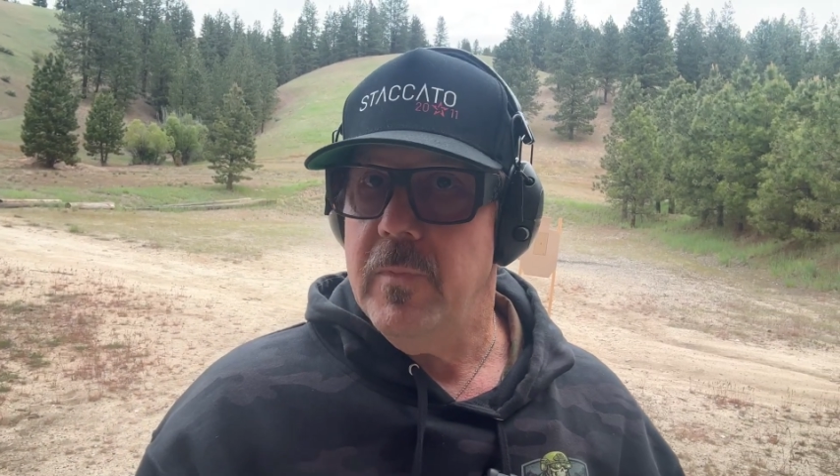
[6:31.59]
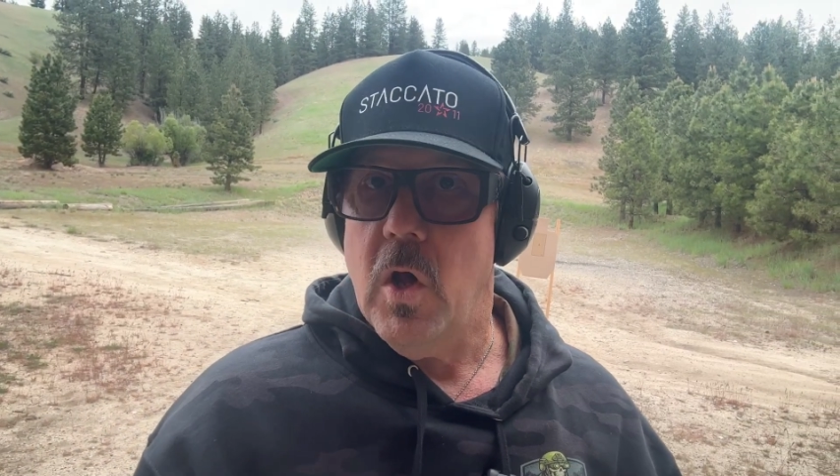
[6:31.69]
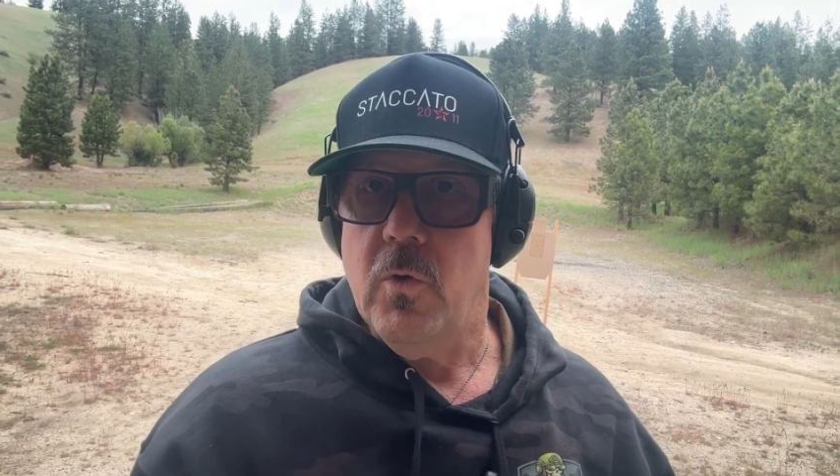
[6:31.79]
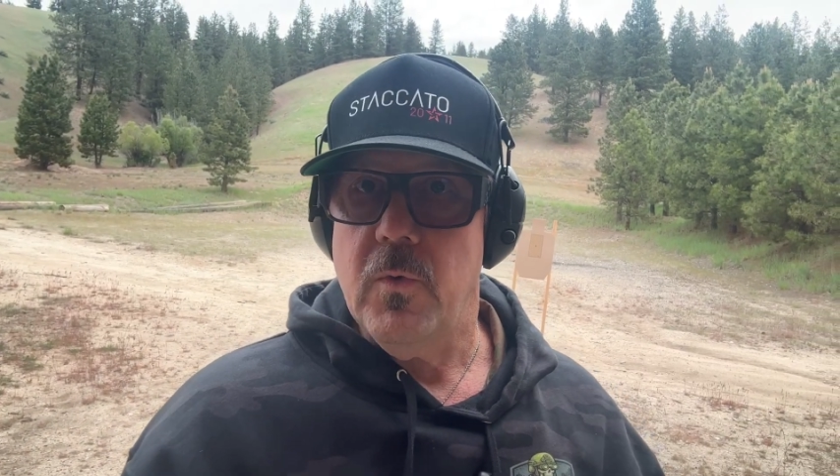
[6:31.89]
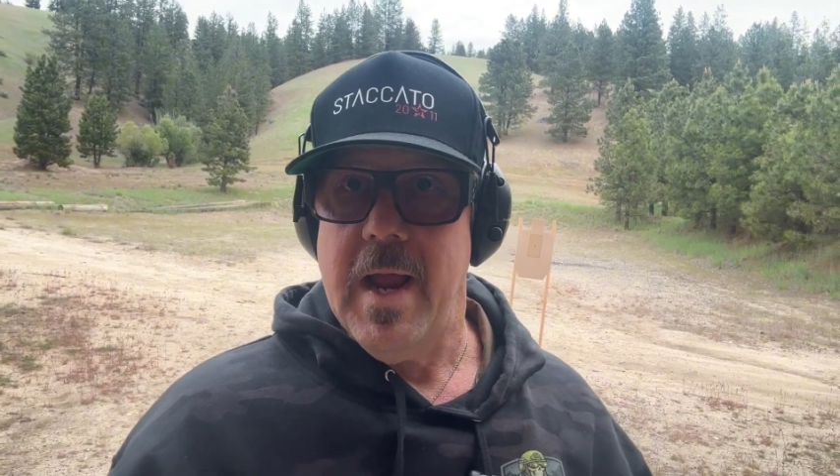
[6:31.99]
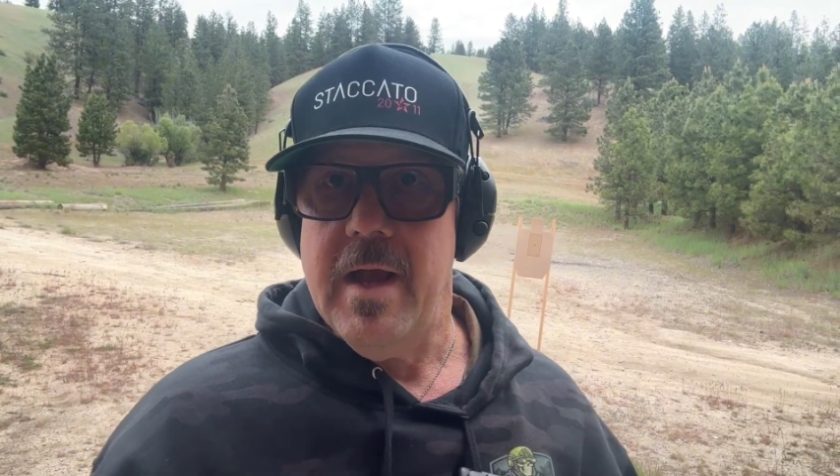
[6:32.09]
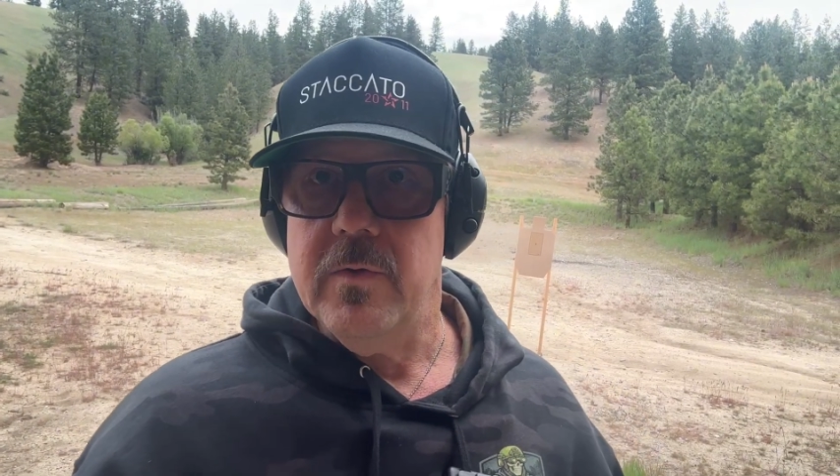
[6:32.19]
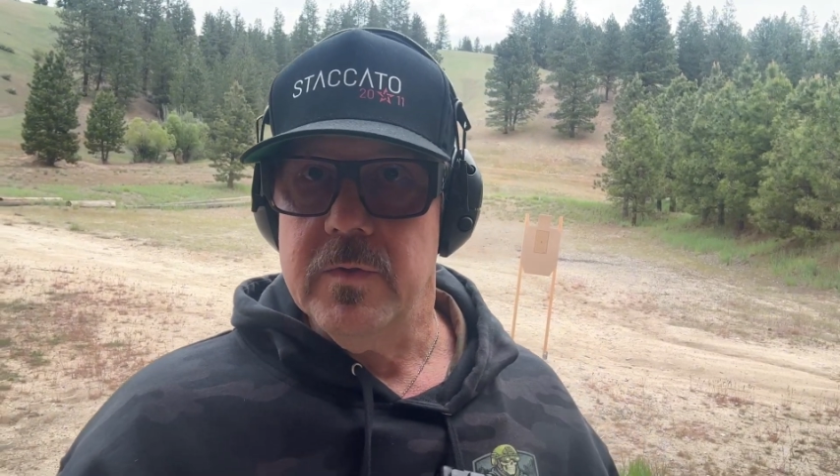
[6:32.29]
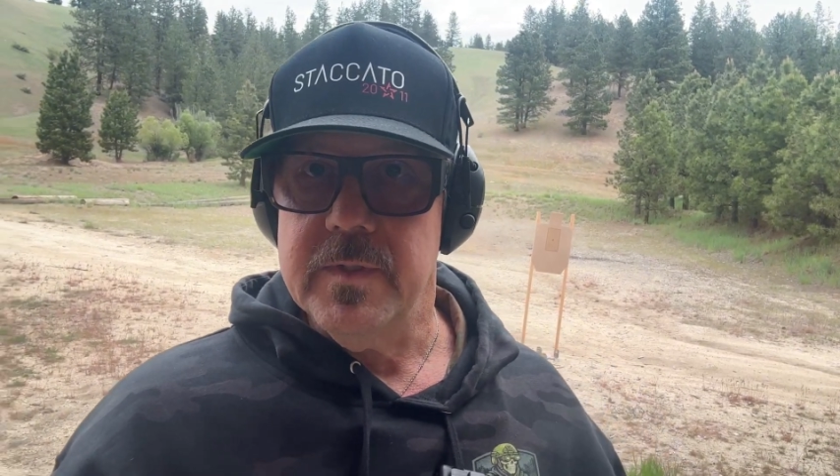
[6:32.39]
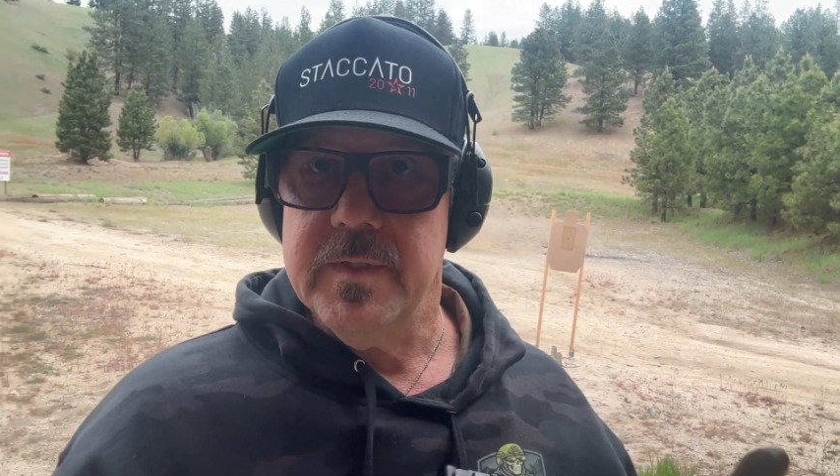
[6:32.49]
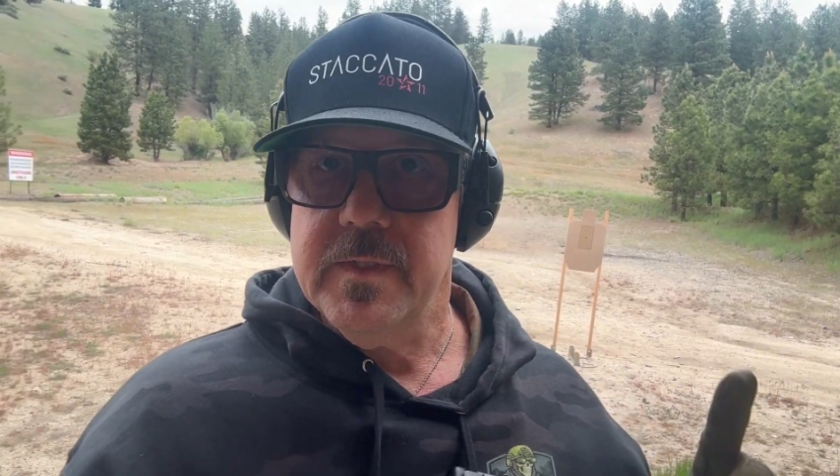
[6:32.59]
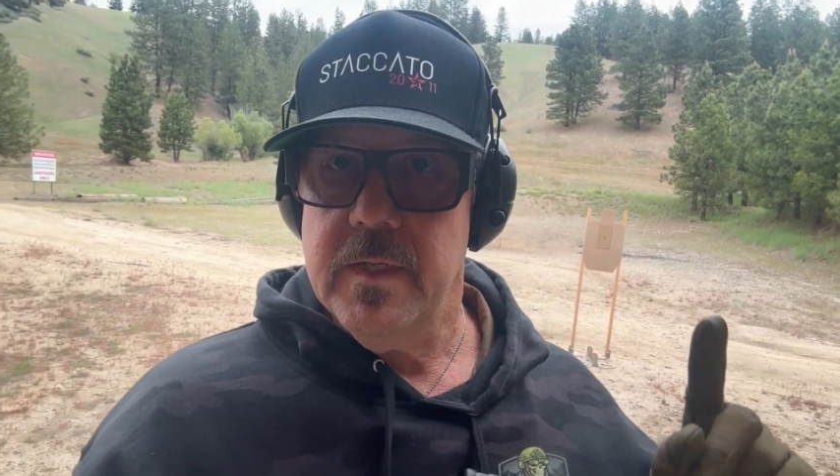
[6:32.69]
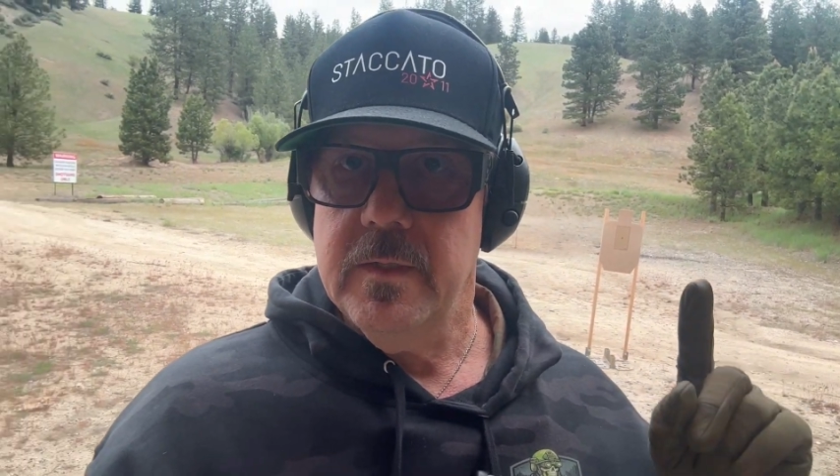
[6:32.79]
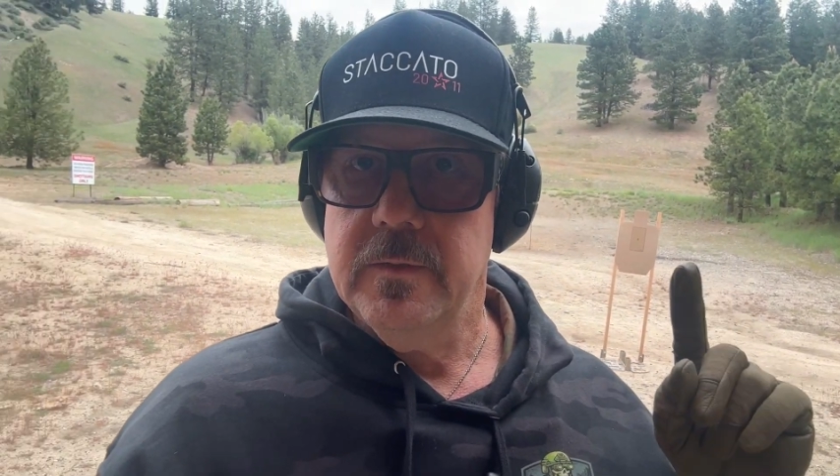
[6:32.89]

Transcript: rounds